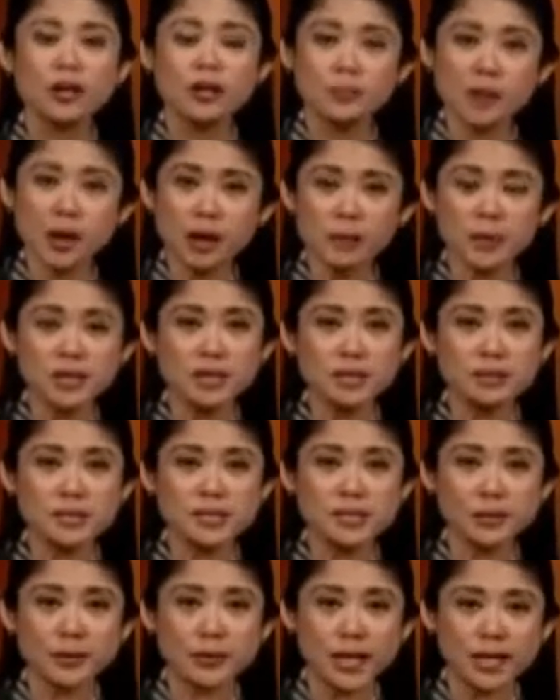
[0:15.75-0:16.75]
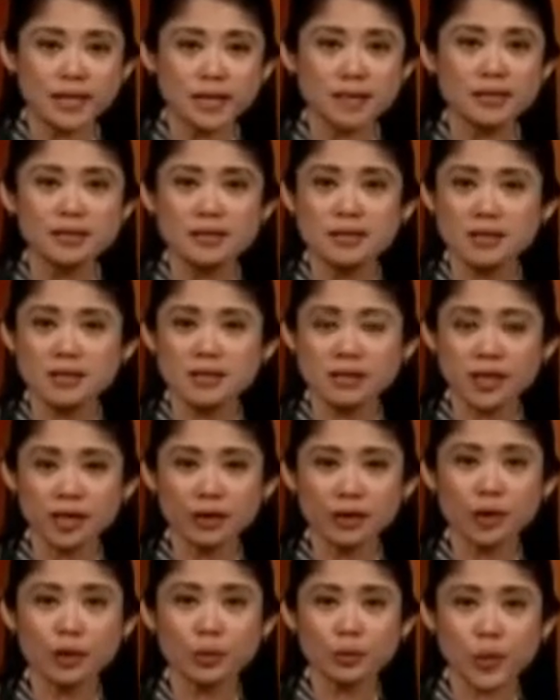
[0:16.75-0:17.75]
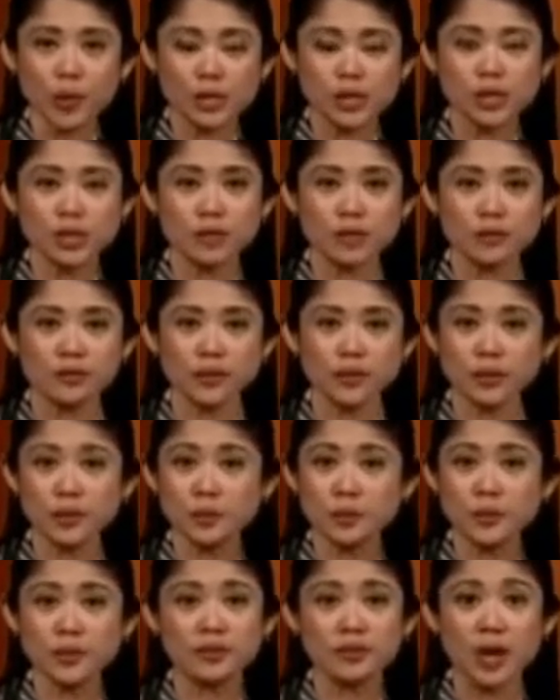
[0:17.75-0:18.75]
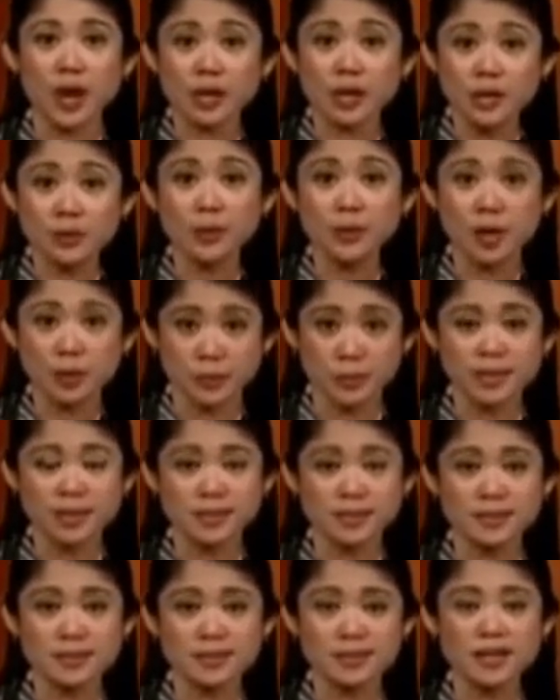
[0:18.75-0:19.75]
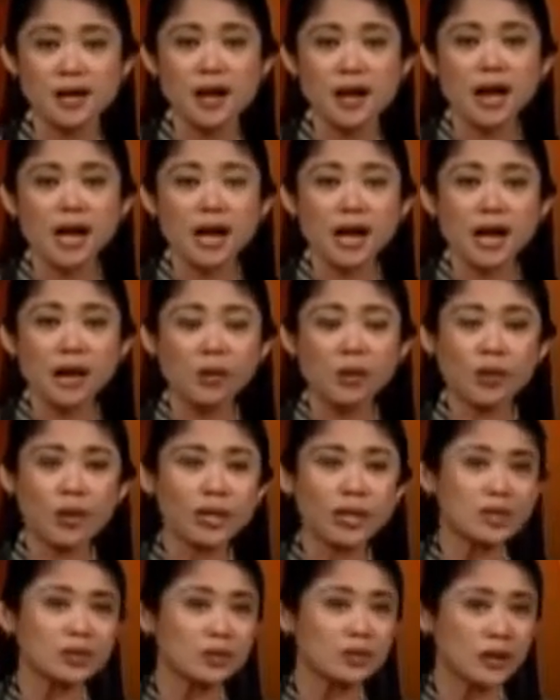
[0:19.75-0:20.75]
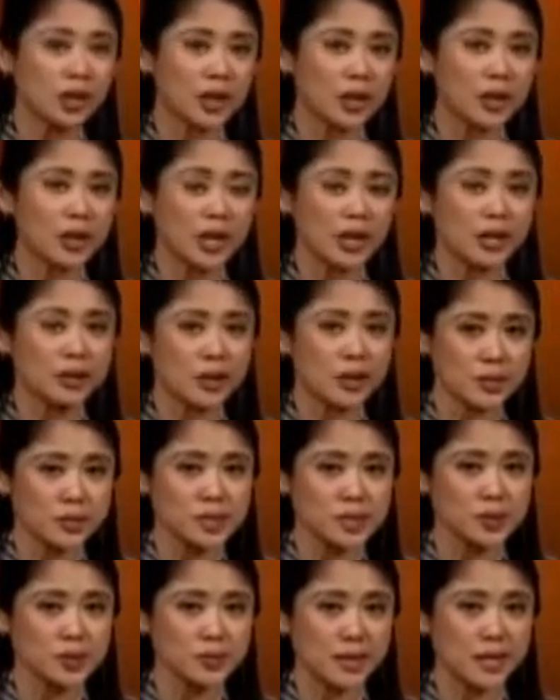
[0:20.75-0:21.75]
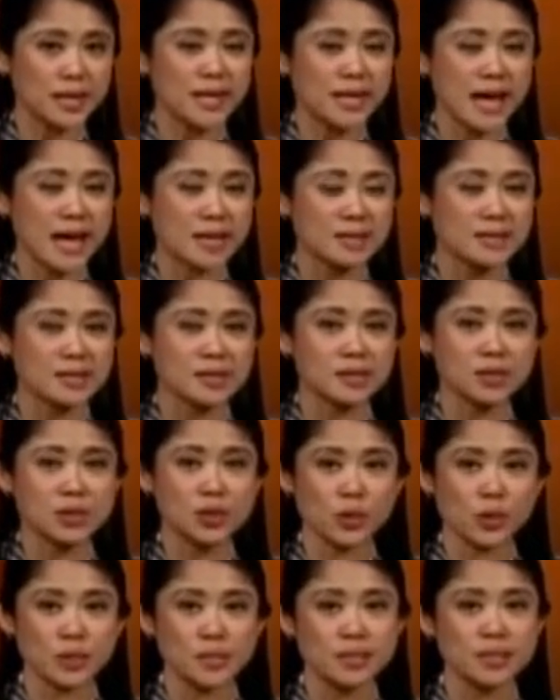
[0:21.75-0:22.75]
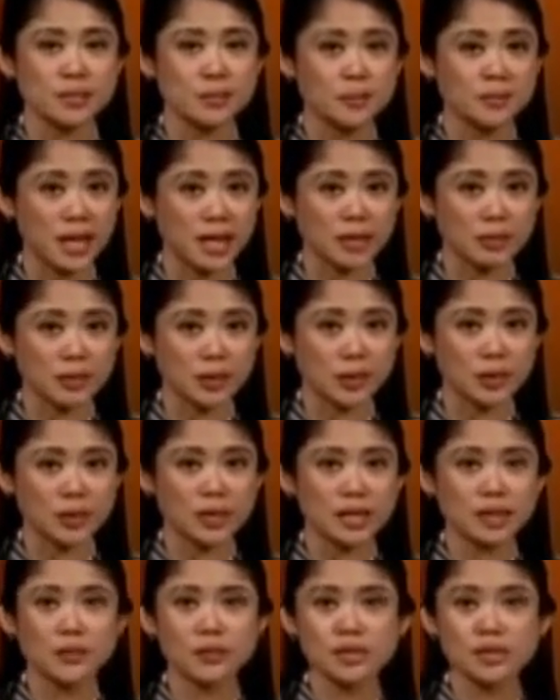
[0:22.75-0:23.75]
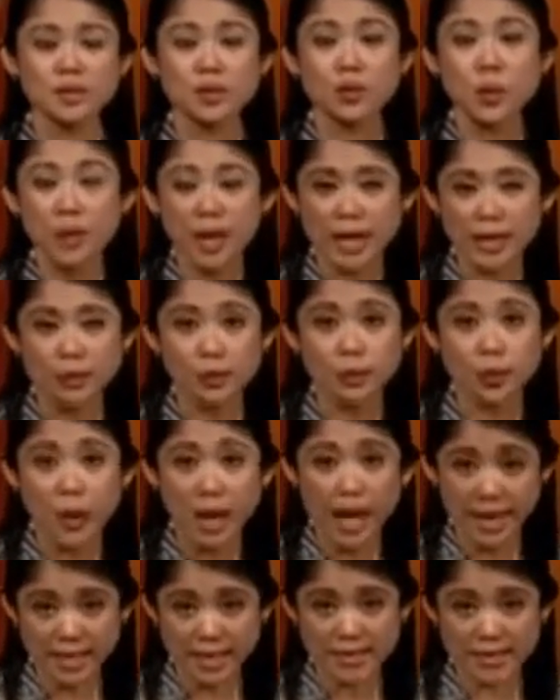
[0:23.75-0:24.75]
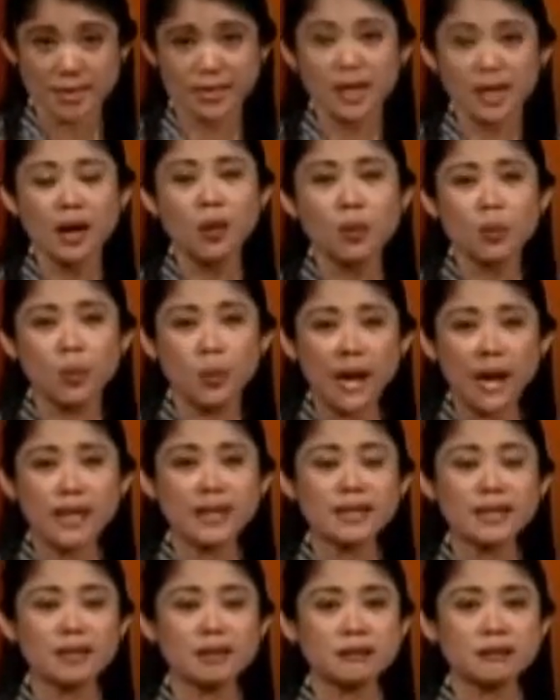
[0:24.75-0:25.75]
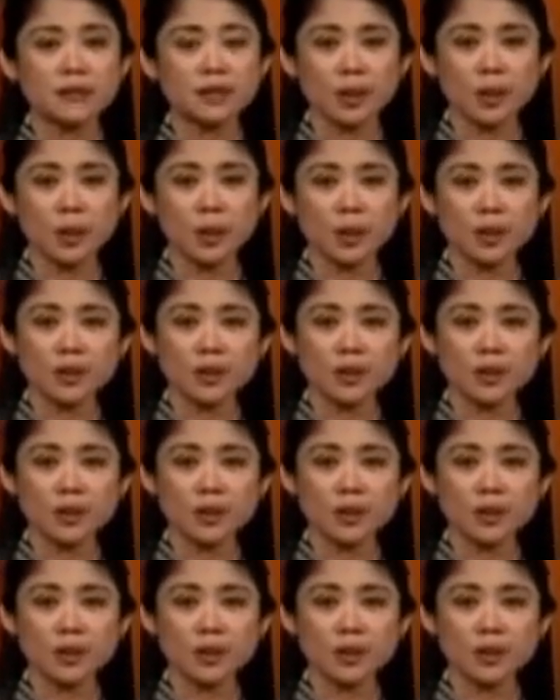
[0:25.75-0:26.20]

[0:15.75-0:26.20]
The property was located in the interior portion of a group of other properties. According to her, there used to be an access towards the main road that was quite wide enough for a